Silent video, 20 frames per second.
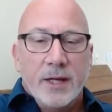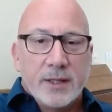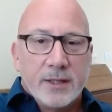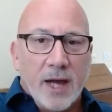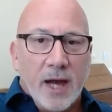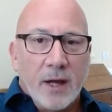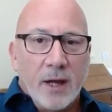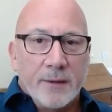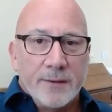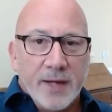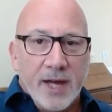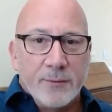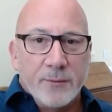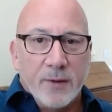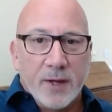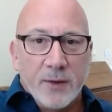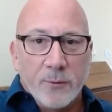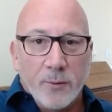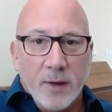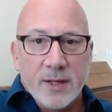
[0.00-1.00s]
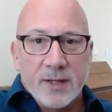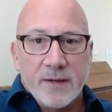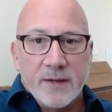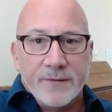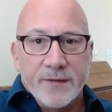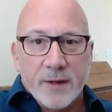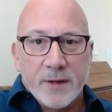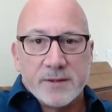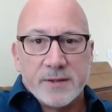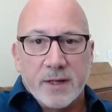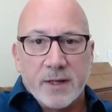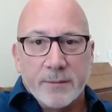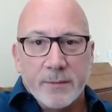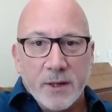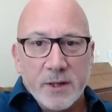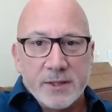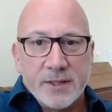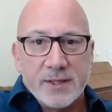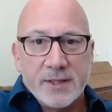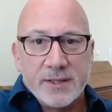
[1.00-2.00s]
dial 911 if there's an
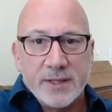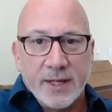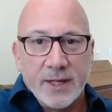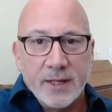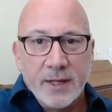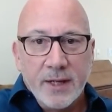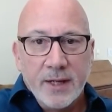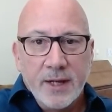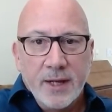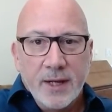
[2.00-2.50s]
emergency,